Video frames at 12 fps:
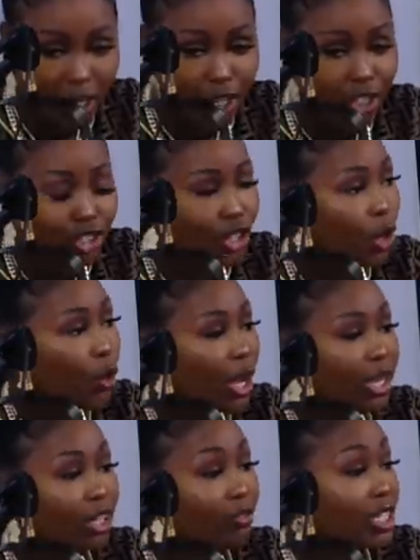Mm. So
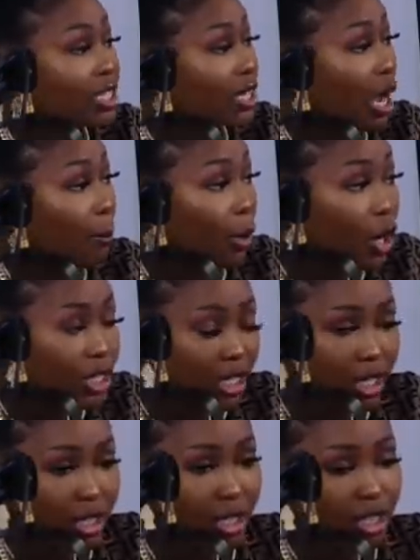and the reason I
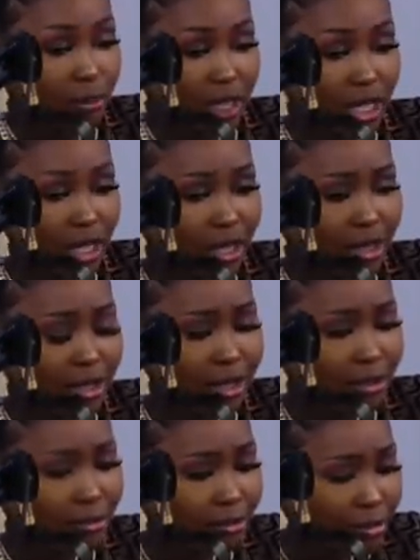bartended is
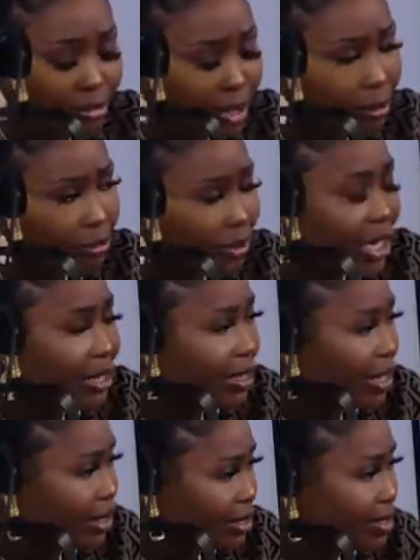because I'm fighting a
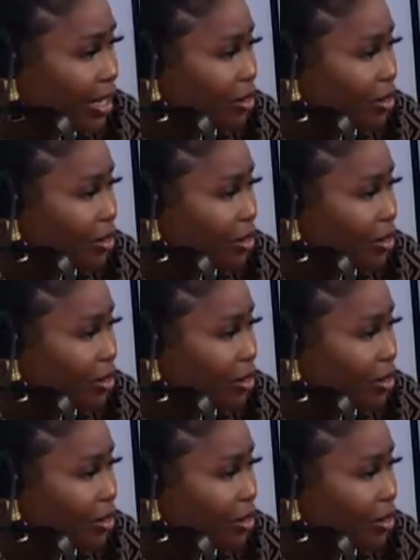case.